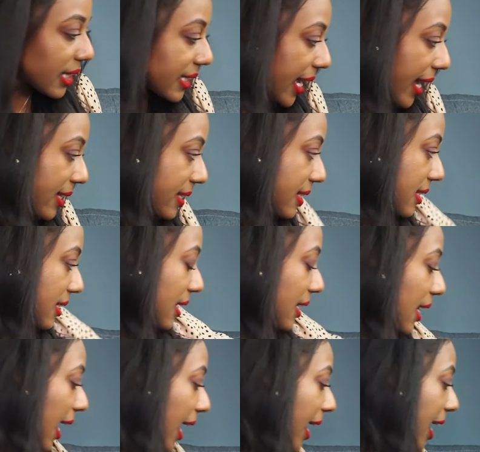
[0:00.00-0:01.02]
Yes.
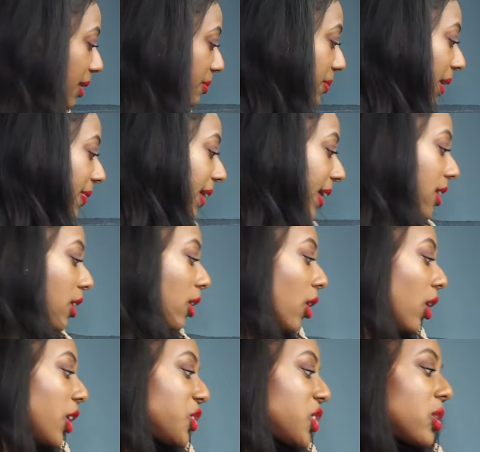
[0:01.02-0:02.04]
And then,
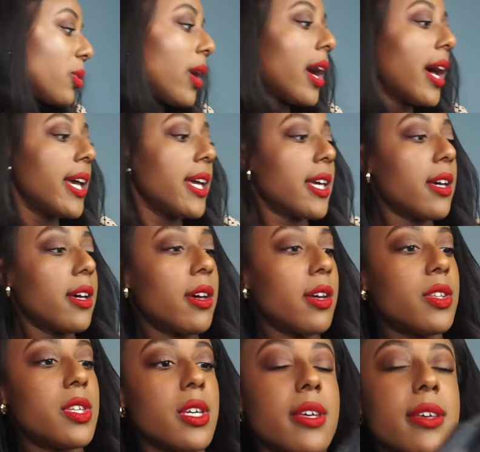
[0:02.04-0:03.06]
oh, do you know what? I
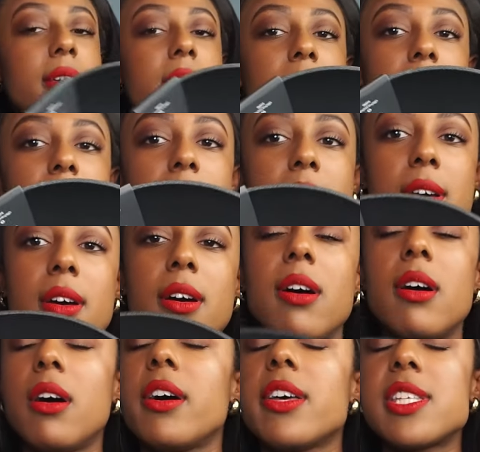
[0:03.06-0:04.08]
could
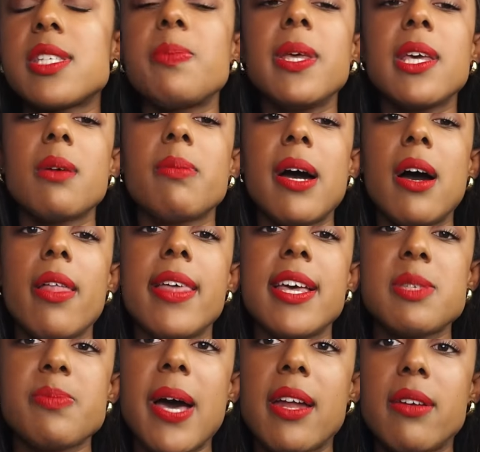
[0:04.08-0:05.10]
speak about
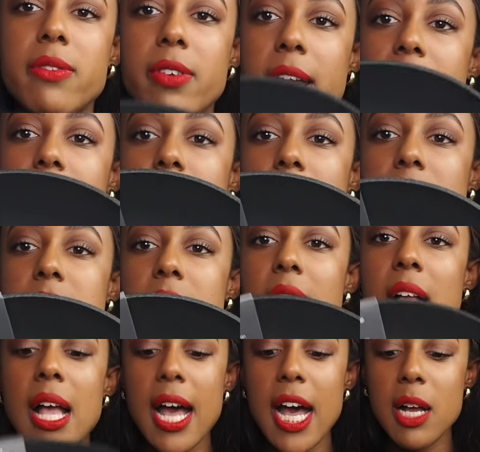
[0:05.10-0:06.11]
this pan for ages.
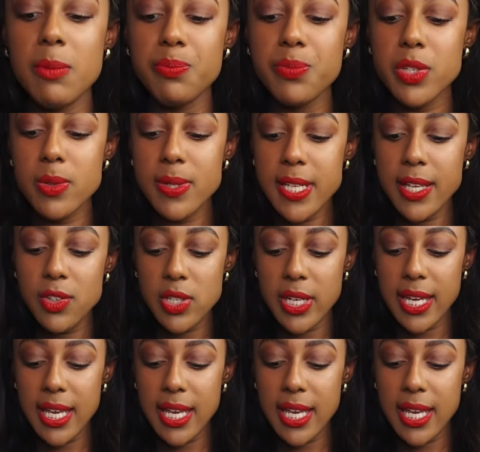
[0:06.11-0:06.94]
So essentially